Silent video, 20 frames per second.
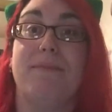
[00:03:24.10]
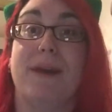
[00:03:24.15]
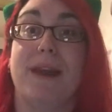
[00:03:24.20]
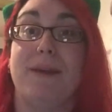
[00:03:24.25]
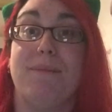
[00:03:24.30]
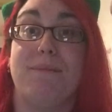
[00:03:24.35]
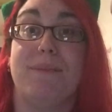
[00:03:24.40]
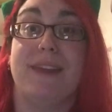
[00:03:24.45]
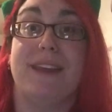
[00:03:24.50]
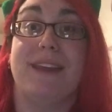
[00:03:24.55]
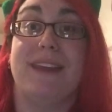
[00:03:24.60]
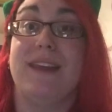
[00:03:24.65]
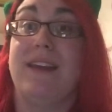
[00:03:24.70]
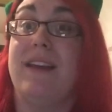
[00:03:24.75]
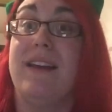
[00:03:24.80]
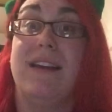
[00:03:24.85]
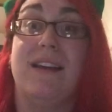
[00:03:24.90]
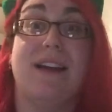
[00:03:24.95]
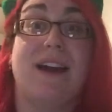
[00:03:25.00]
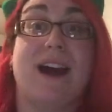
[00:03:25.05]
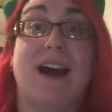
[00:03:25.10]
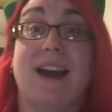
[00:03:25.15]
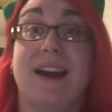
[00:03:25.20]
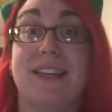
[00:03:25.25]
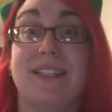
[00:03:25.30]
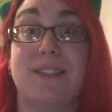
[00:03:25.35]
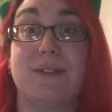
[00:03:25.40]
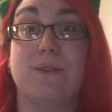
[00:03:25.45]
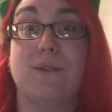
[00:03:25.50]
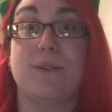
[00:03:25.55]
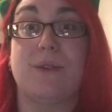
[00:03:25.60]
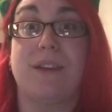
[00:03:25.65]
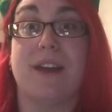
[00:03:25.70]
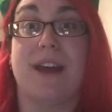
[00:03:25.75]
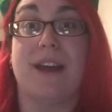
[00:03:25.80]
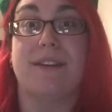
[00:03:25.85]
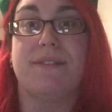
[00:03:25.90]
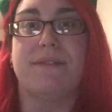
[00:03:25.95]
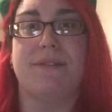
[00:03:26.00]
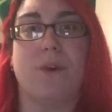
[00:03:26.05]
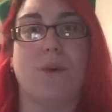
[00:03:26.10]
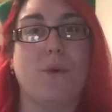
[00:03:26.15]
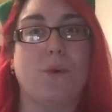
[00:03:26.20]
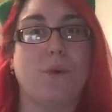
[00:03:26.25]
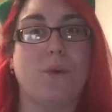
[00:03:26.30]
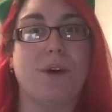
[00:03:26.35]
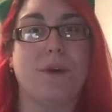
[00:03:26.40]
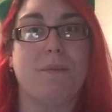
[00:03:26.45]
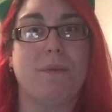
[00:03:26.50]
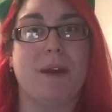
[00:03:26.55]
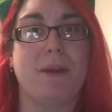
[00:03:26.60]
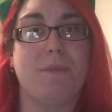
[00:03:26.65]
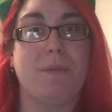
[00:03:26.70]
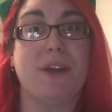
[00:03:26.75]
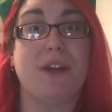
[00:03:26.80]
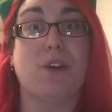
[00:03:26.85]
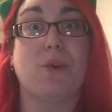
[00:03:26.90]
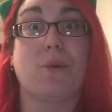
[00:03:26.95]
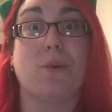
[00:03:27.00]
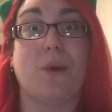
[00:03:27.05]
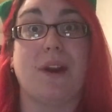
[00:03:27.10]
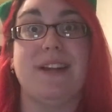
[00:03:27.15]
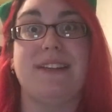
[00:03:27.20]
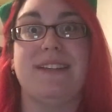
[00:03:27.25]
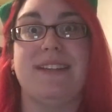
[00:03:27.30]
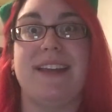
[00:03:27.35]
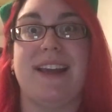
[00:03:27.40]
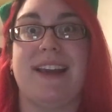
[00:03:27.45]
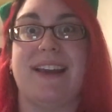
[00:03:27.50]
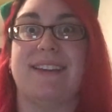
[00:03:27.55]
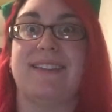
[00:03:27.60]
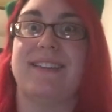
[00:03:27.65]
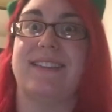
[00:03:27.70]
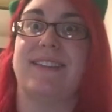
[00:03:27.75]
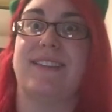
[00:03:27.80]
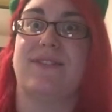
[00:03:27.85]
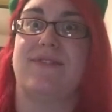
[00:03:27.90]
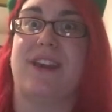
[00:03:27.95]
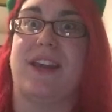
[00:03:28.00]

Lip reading: might be high school life, or it might be crazy antics of